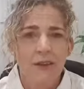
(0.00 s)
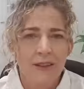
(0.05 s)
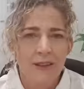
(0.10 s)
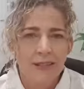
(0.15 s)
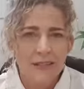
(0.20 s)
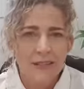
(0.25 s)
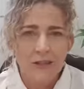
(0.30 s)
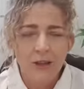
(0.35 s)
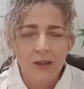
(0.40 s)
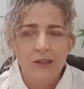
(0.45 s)
And
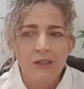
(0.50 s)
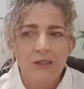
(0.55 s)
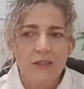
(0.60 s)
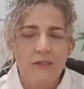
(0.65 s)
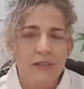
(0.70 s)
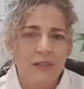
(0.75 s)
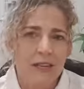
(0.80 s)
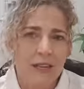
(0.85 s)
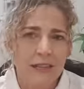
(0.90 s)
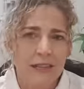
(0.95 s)
there's lots of
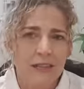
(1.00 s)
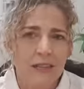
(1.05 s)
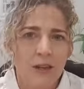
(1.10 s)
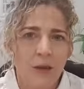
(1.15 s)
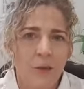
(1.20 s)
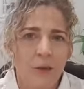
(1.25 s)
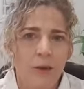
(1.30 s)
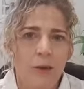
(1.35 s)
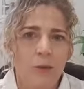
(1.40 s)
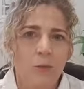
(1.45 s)
studies
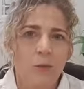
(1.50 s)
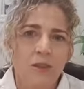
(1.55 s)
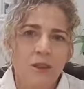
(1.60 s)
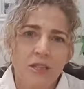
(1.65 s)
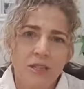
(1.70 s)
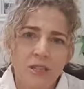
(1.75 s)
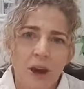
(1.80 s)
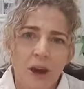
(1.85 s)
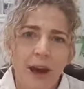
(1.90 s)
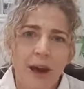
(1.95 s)
going on with the
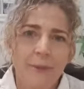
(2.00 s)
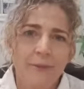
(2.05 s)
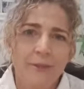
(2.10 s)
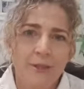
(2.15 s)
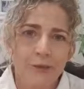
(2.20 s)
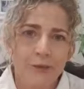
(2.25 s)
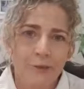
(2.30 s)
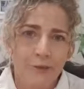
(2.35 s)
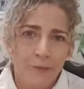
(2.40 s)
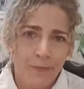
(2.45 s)
types
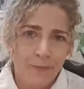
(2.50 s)
of